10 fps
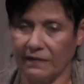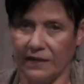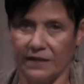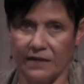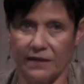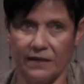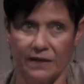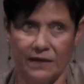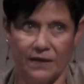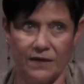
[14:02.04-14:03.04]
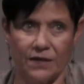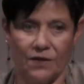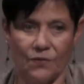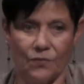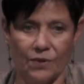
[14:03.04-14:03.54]
I think,
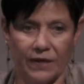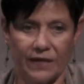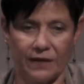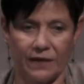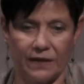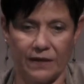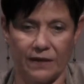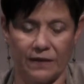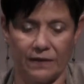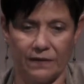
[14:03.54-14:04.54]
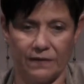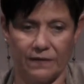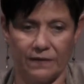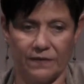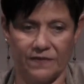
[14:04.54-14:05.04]
working in
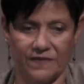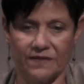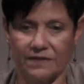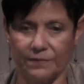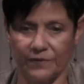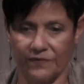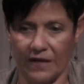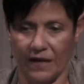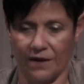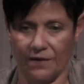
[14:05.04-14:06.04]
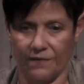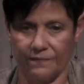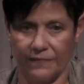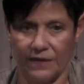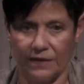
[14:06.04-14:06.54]
the system of care
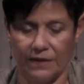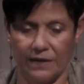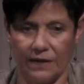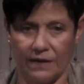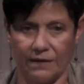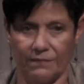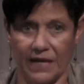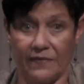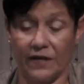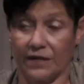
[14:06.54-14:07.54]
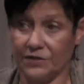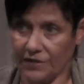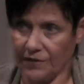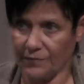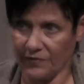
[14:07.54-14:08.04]
and the
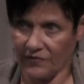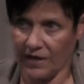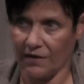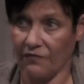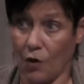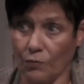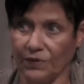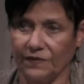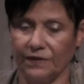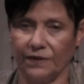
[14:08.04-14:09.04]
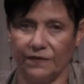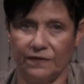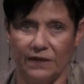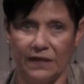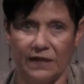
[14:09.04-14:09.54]
continuum of care of homelessness,
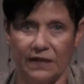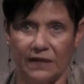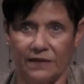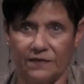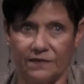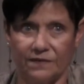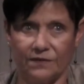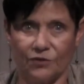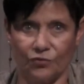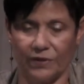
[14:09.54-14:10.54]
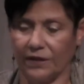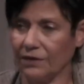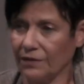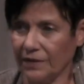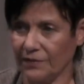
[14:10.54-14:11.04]
it's
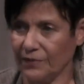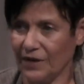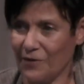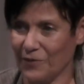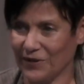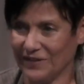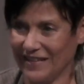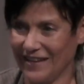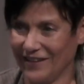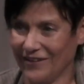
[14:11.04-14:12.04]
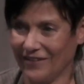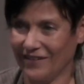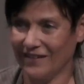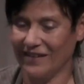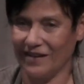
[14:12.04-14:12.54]
critical that we all work together.
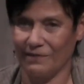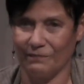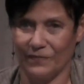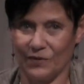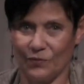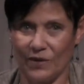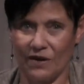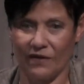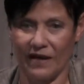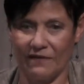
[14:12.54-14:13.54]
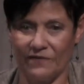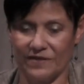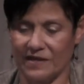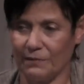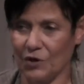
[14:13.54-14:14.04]
We all have the
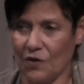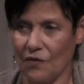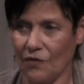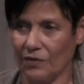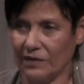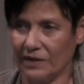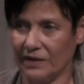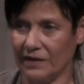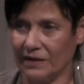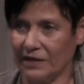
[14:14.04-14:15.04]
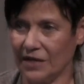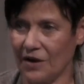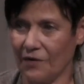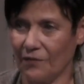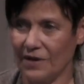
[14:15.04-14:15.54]
same goal, and
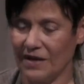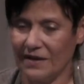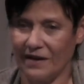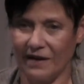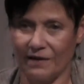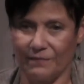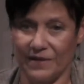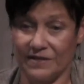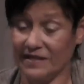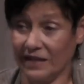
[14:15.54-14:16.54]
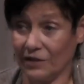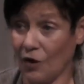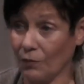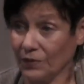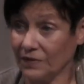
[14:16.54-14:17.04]
is to end
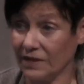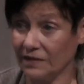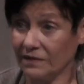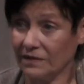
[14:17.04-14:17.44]
homelessness.